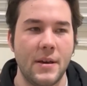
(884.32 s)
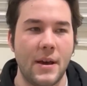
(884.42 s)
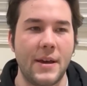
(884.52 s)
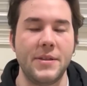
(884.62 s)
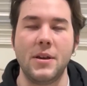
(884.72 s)

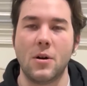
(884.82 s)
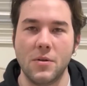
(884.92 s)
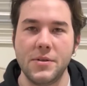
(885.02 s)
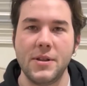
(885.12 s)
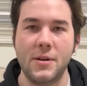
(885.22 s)
And the
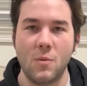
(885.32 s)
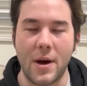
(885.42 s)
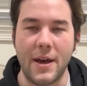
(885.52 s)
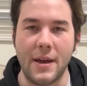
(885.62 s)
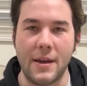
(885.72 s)
only
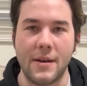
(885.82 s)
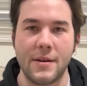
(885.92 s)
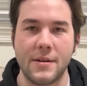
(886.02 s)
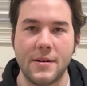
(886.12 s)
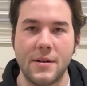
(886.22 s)
way
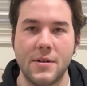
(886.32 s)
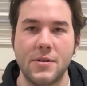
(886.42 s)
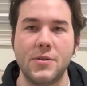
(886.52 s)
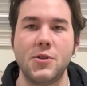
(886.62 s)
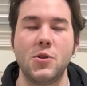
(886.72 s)

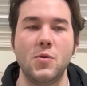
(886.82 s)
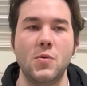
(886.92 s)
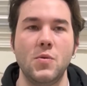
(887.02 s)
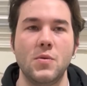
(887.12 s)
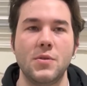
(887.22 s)

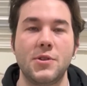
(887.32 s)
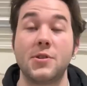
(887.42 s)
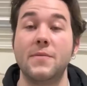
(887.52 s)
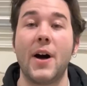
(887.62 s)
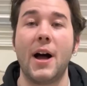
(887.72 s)
to
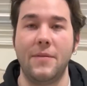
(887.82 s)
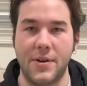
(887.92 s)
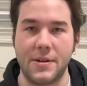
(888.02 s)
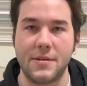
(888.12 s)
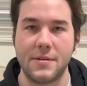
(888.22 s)
survive
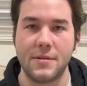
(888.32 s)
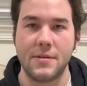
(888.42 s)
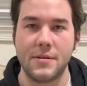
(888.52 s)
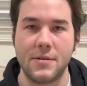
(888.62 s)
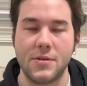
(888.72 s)
it,
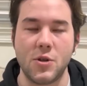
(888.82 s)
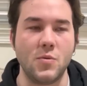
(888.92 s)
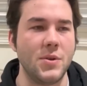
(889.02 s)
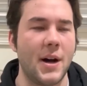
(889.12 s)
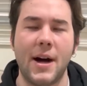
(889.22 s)

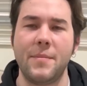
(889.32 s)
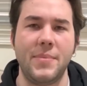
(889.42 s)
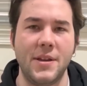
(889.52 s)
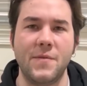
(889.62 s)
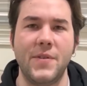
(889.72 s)
to not
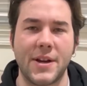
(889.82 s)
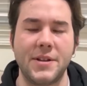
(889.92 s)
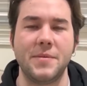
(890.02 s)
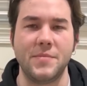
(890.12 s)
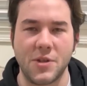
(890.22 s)
be a
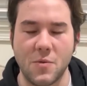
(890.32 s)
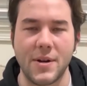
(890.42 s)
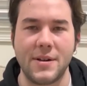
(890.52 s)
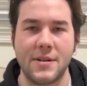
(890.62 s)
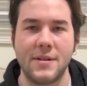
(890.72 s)
victim to
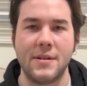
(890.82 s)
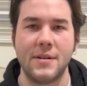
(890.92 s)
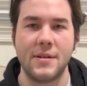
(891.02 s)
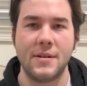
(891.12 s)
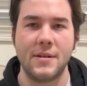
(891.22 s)
it,
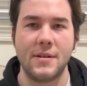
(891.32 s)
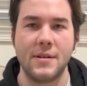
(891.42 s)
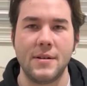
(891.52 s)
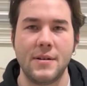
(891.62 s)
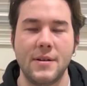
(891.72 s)

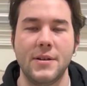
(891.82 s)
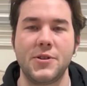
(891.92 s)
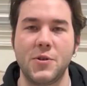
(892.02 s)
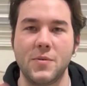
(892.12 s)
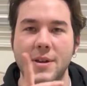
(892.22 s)

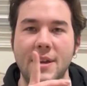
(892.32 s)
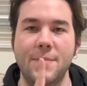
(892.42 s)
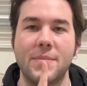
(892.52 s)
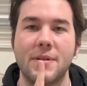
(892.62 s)
is to keep